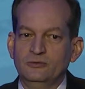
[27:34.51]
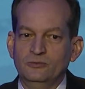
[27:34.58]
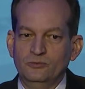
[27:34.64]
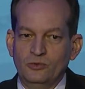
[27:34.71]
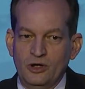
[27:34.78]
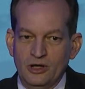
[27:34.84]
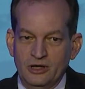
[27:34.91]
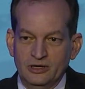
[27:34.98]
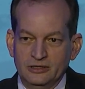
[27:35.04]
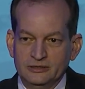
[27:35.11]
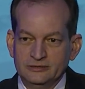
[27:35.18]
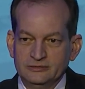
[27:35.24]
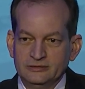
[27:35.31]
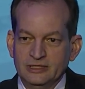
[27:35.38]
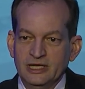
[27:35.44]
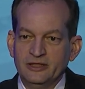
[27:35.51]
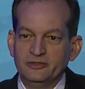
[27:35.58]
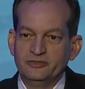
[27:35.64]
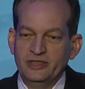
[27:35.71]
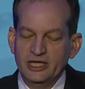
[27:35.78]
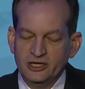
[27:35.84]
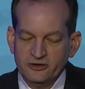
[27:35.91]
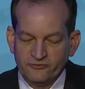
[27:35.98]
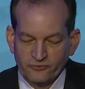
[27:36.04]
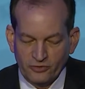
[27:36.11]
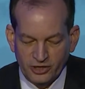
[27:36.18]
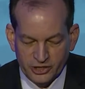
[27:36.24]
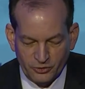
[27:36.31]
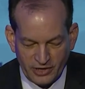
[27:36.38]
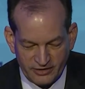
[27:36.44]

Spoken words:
wrong. Thank you for all your